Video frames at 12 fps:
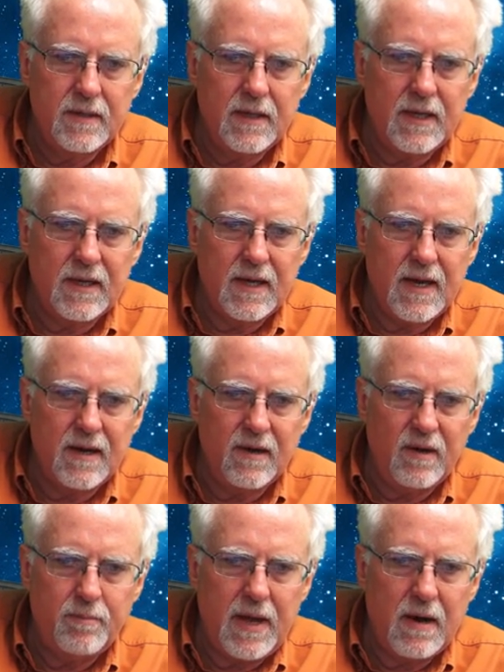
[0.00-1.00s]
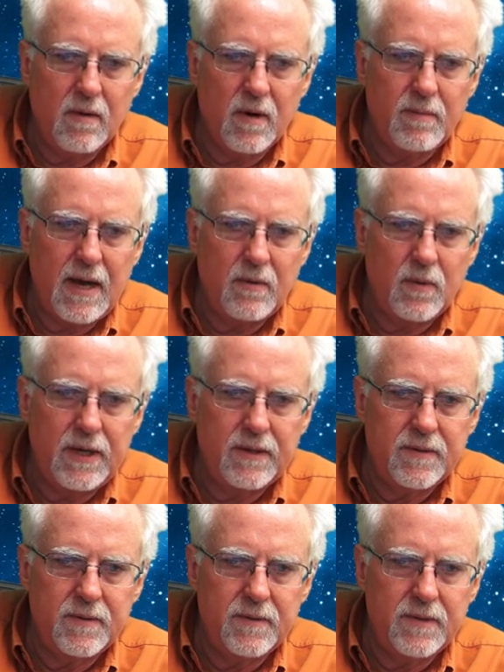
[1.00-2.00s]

can kind of power my way through